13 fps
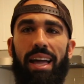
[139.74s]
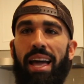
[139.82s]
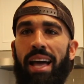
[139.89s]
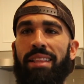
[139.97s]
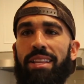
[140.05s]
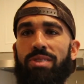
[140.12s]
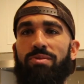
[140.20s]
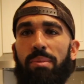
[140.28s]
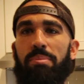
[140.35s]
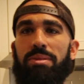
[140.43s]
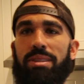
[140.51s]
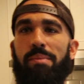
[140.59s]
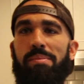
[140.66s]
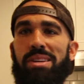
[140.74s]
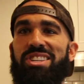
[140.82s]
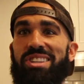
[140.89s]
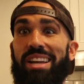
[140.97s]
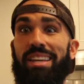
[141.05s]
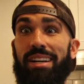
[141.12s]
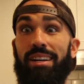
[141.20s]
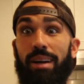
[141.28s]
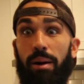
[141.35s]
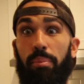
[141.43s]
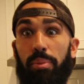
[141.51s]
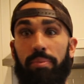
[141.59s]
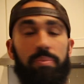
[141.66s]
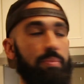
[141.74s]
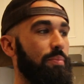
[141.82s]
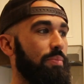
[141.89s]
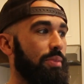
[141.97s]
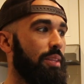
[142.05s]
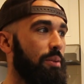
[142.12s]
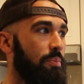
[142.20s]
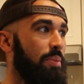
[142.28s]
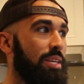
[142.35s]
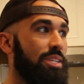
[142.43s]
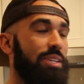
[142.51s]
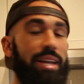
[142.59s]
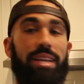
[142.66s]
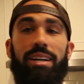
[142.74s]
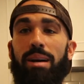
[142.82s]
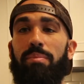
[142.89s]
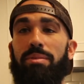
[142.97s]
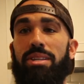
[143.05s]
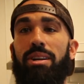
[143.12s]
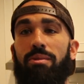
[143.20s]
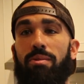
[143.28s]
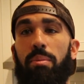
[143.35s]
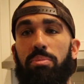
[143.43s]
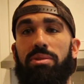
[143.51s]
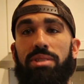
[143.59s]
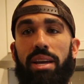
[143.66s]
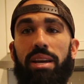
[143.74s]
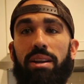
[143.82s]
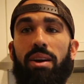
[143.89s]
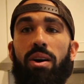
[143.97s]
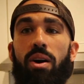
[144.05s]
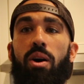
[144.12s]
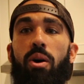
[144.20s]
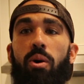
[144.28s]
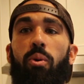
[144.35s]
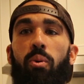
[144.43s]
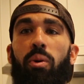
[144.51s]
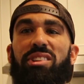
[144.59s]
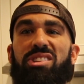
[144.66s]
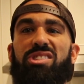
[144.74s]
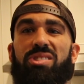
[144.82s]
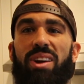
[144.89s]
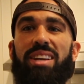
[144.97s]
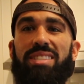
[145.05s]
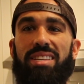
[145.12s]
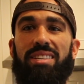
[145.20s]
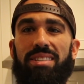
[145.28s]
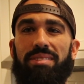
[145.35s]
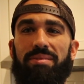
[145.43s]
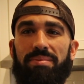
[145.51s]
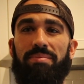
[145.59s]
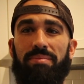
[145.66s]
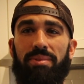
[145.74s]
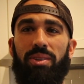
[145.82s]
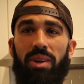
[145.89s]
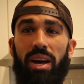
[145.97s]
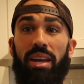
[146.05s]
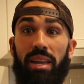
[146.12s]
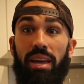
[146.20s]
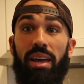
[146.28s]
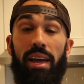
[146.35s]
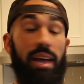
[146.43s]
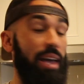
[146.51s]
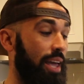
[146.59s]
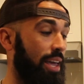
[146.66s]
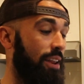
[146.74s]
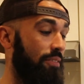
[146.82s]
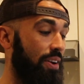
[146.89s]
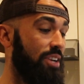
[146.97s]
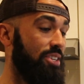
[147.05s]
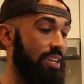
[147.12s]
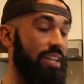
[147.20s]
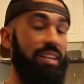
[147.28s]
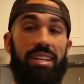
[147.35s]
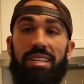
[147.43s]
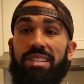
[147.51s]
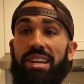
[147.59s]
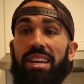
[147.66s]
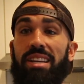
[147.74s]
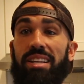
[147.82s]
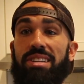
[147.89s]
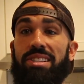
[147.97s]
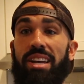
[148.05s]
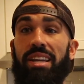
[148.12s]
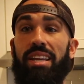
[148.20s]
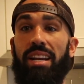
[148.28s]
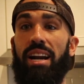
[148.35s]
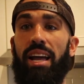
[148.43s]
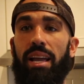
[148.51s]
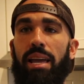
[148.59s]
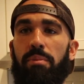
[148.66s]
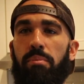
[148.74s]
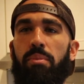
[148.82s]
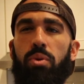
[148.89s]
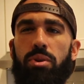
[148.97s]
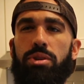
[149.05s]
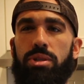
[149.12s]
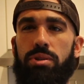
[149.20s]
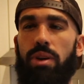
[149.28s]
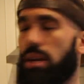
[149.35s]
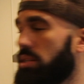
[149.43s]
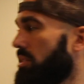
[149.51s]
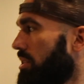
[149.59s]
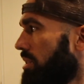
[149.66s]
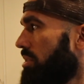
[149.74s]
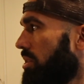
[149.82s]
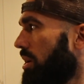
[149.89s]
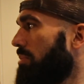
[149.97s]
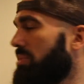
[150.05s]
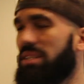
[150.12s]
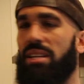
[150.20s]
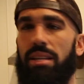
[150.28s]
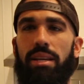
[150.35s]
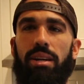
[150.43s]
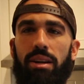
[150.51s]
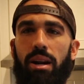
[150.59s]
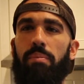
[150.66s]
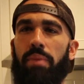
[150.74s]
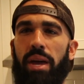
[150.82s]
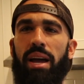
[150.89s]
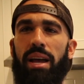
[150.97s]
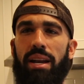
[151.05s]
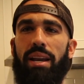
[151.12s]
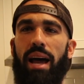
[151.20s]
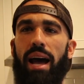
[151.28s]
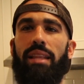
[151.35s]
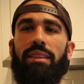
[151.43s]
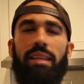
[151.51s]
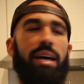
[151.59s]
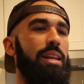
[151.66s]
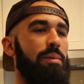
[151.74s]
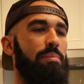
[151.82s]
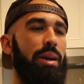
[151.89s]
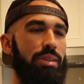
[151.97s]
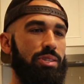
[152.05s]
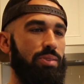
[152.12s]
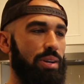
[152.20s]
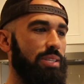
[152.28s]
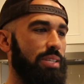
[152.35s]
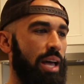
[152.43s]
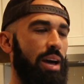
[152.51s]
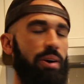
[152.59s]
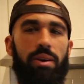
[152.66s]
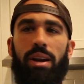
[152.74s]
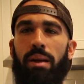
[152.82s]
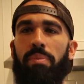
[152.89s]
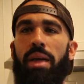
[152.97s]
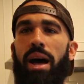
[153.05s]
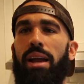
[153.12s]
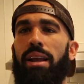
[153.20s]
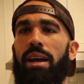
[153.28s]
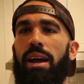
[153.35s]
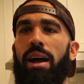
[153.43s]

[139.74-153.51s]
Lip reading: And let's represent me shaking it up. Me shaking it up is going to represent what stress is, okay? And if I shake it and shake it and shake it and I get more stressed, so I'm sitting here and I'm not letting my stress out and I'm not